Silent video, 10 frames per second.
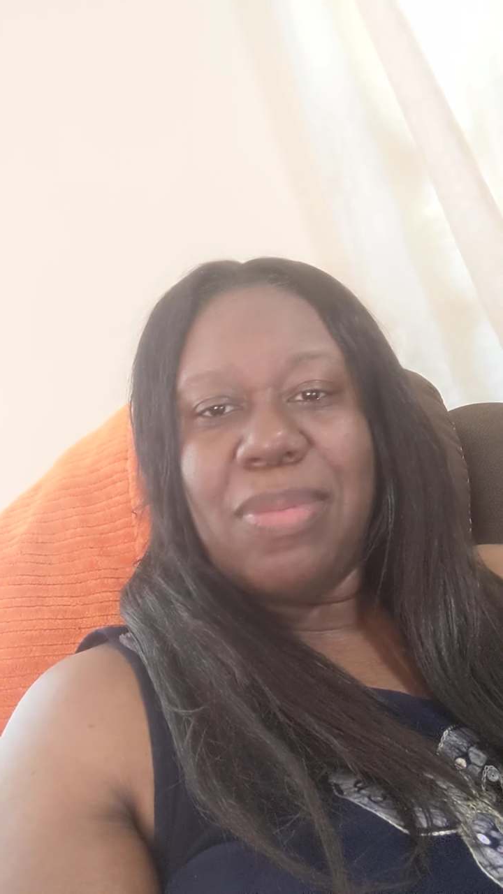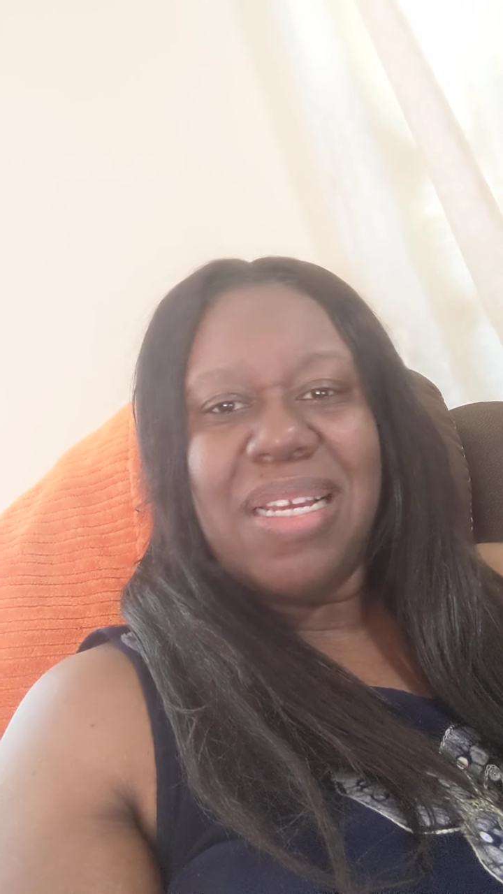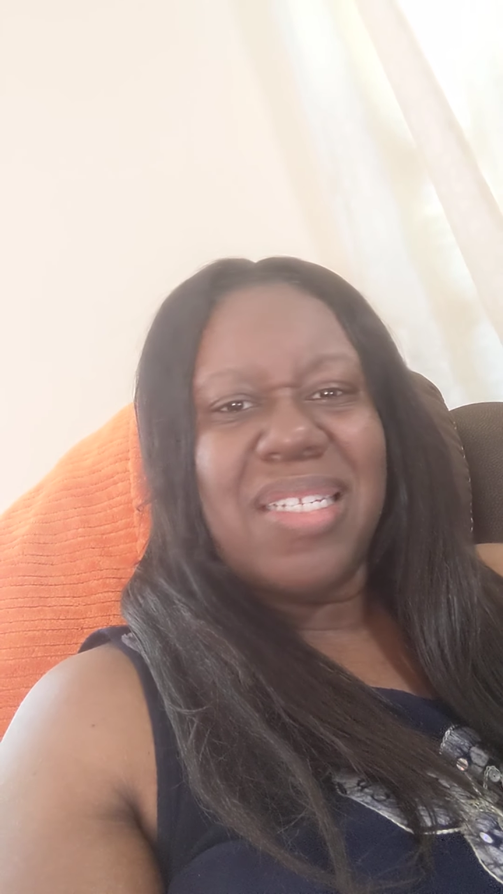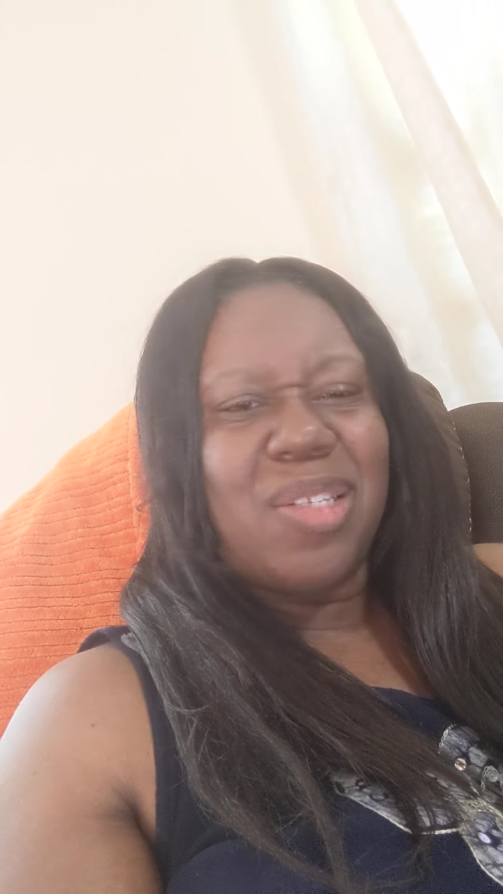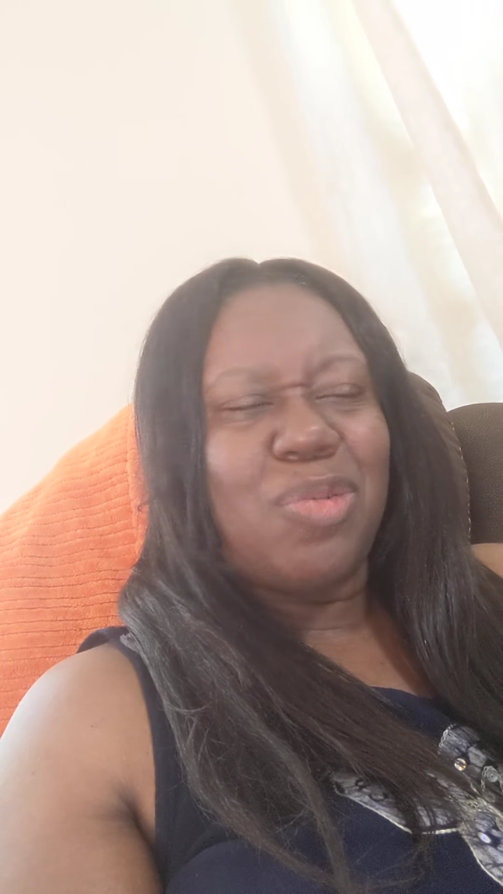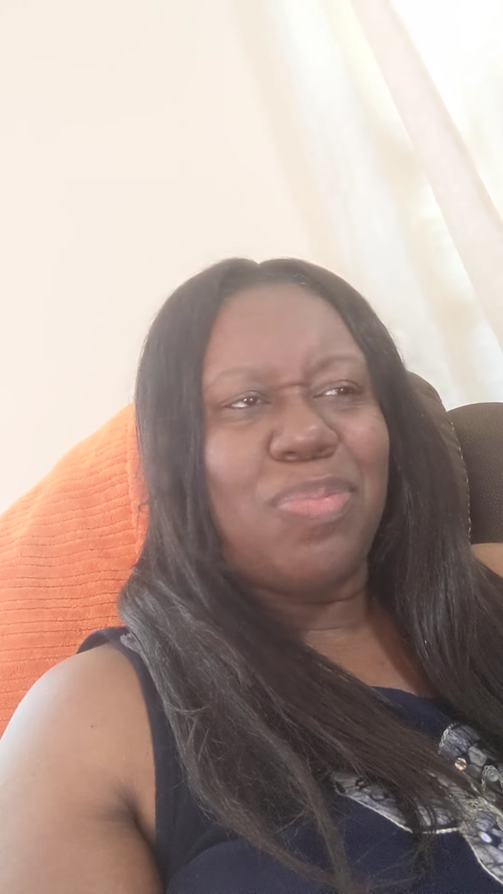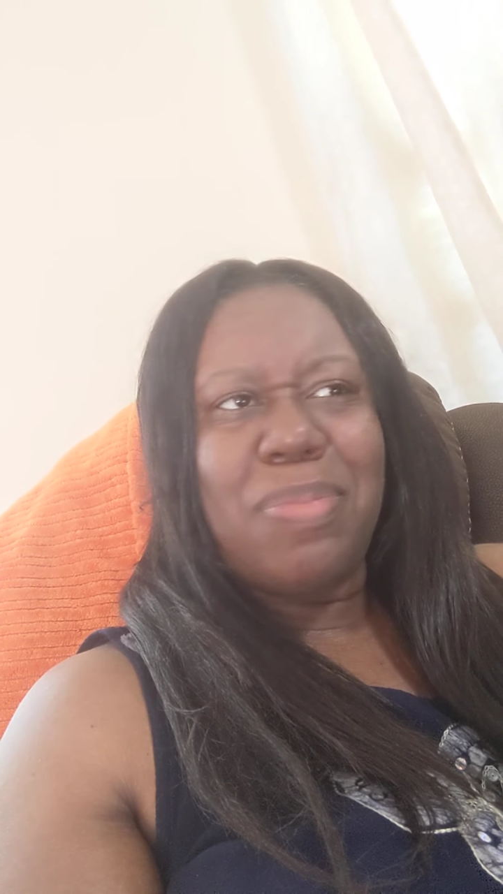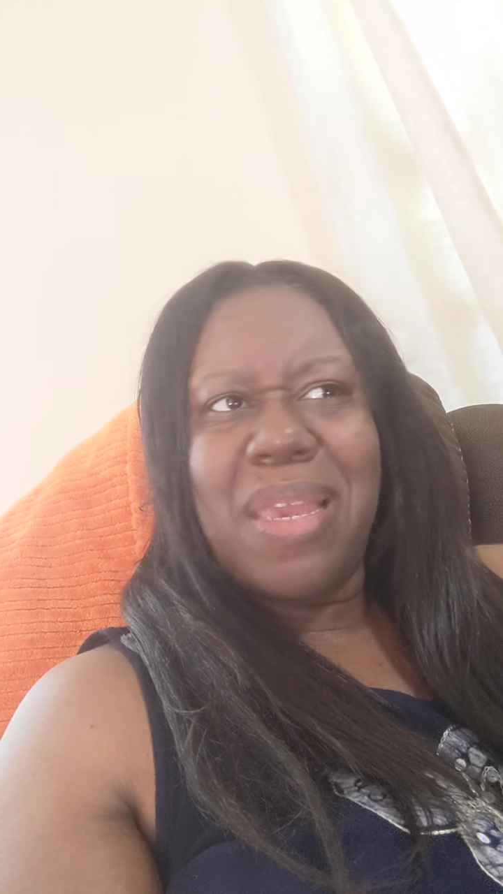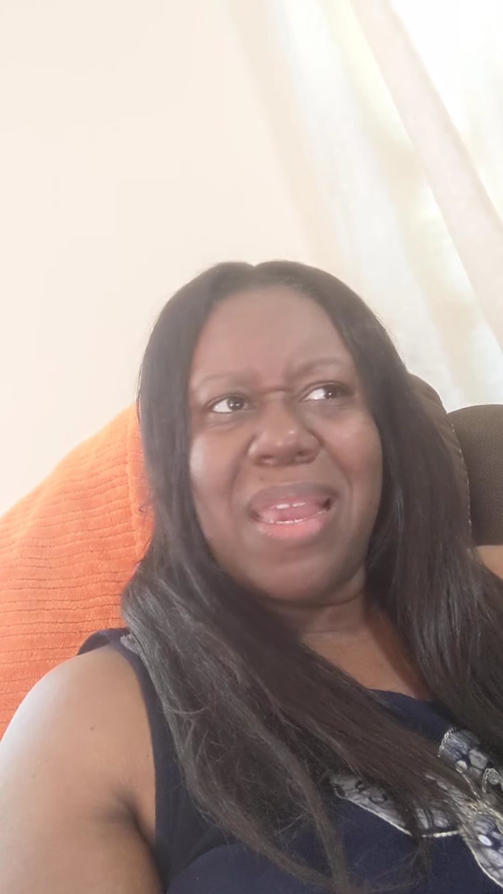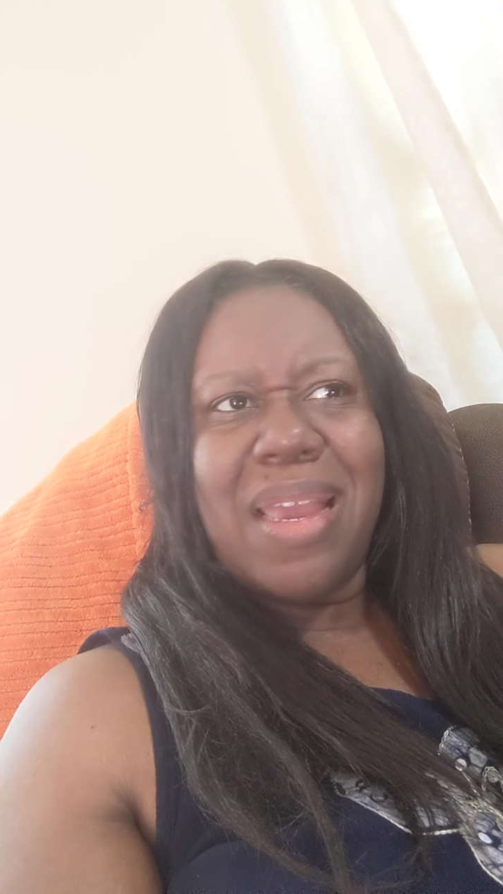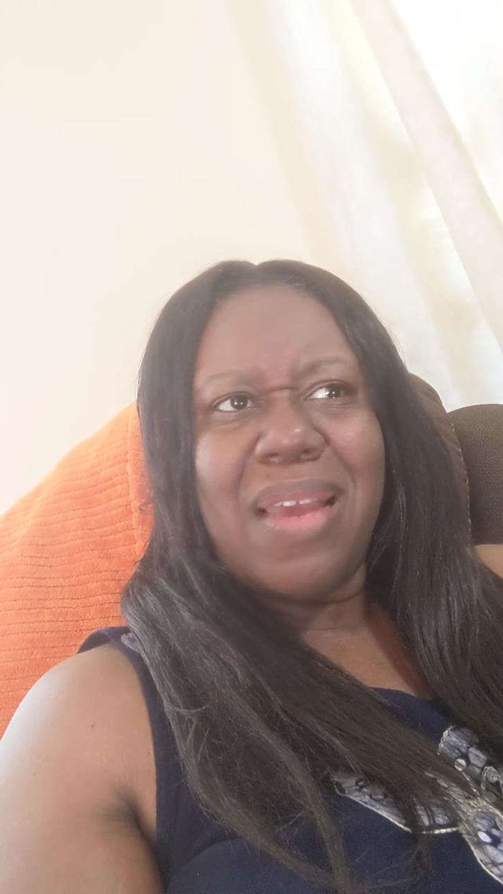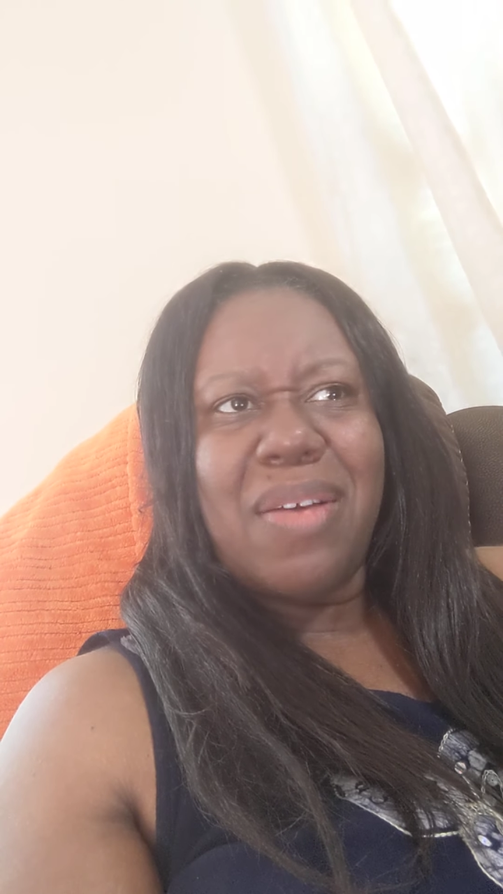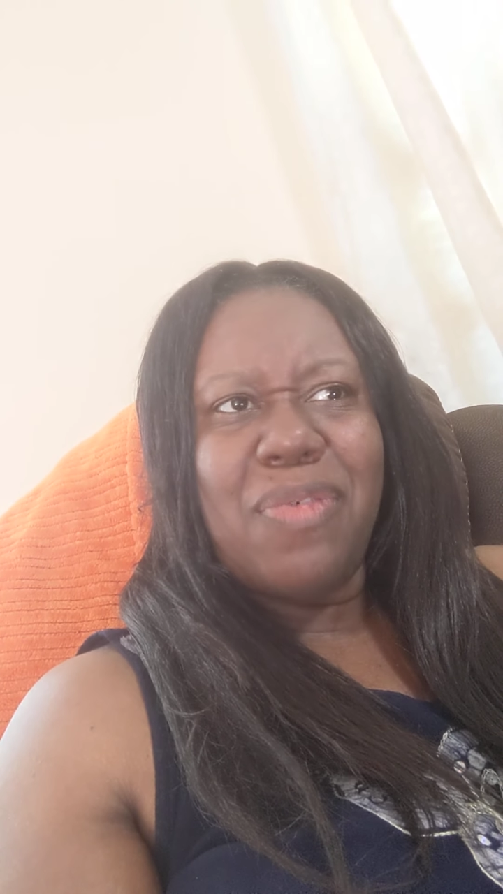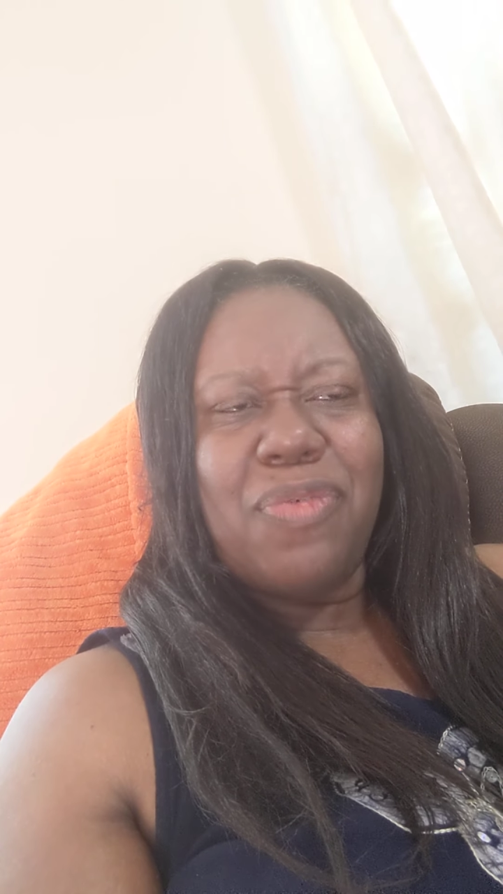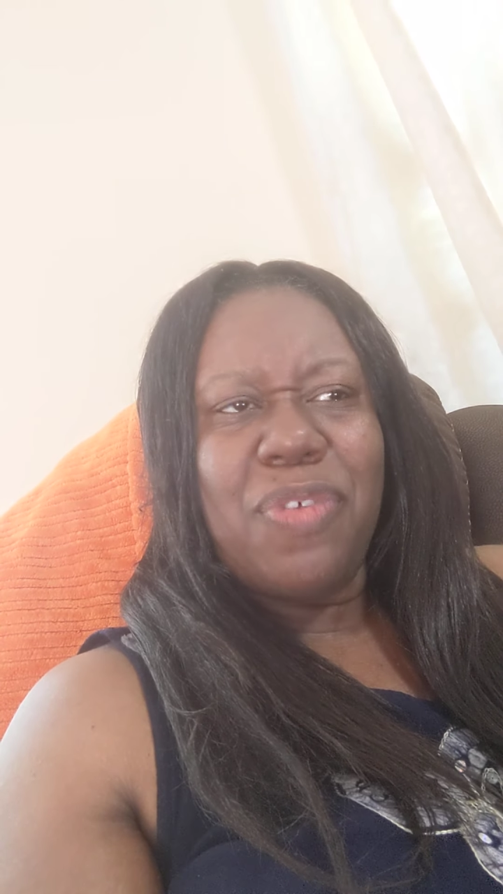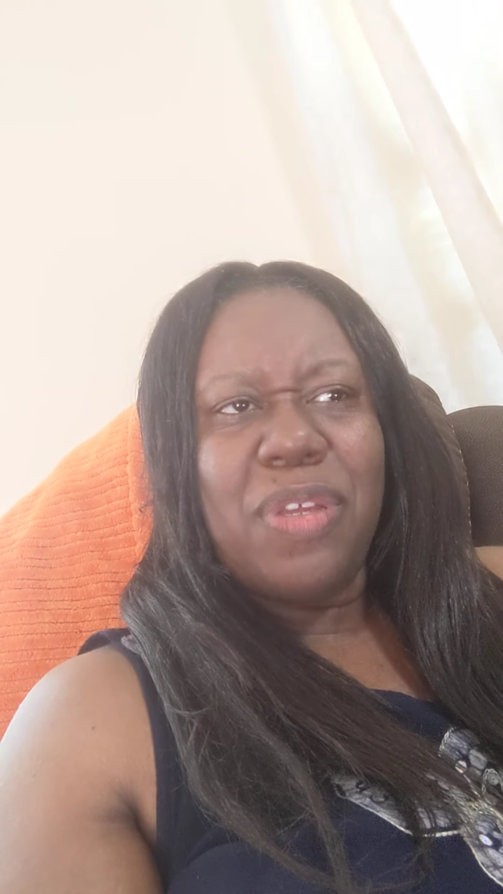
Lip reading: My soup may have